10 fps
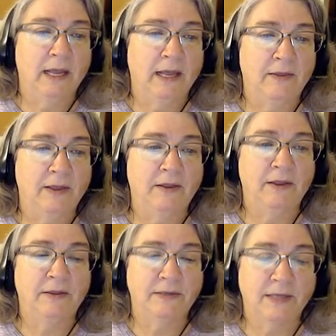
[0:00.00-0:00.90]
and then
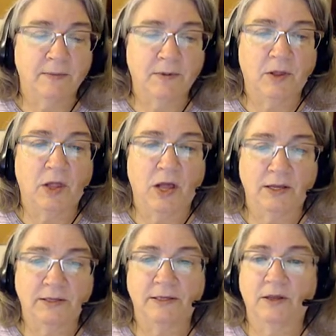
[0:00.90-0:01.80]
the
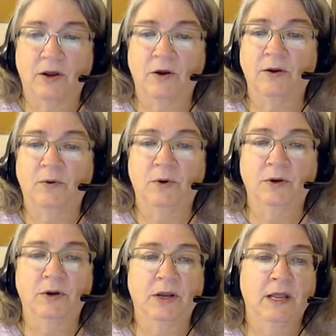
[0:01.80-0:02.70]
sub-clauses are in
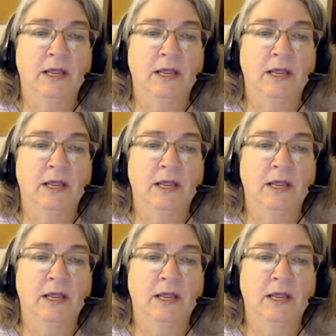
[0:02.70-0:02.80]
order.